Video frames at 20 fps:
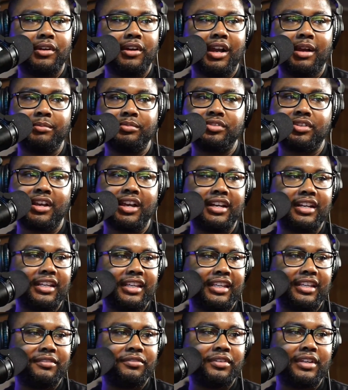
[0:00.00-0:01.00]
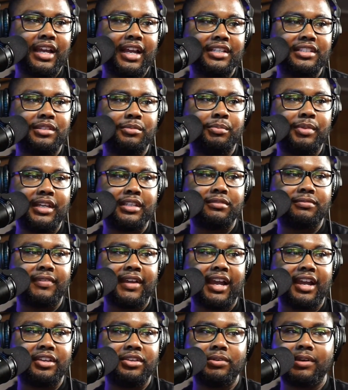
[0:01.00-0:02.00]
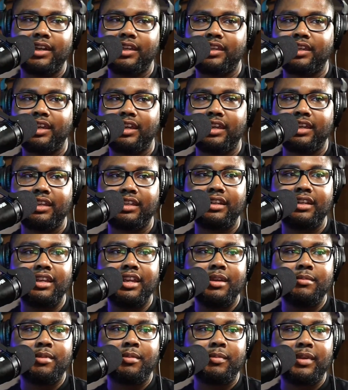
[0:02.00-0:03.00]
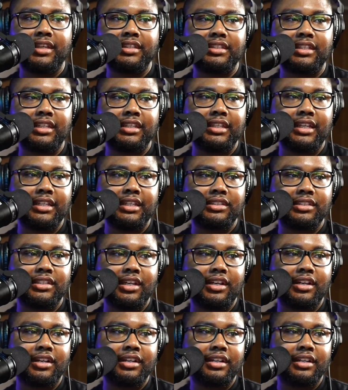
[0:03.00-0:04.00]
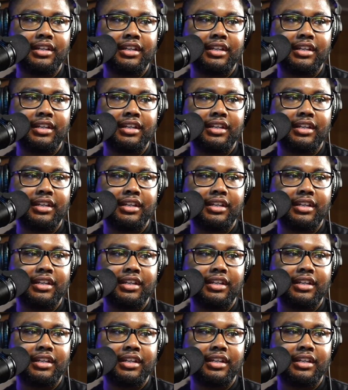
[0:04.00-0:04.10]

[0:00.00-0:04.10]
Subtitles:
I'm trying to give you guys the best value I can. My man said, yes, sir.